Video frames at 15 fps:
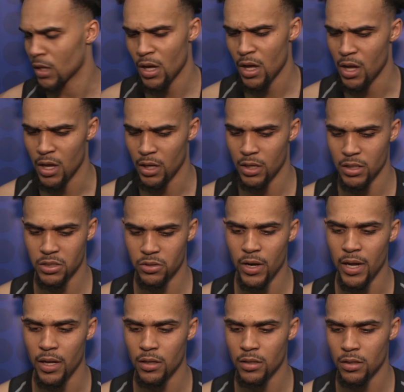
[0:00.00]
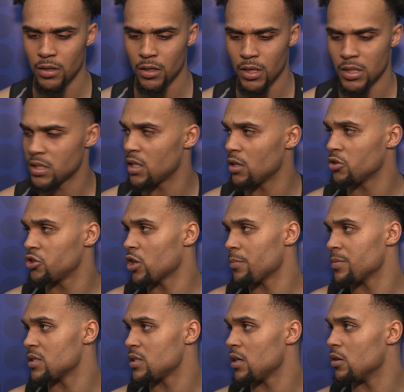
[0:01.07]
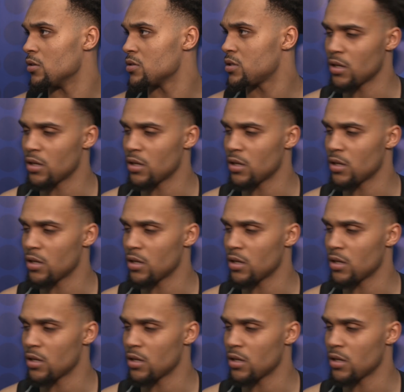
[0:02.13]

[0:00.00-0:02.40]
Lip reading: Yeah, it's great. Still sharp and still.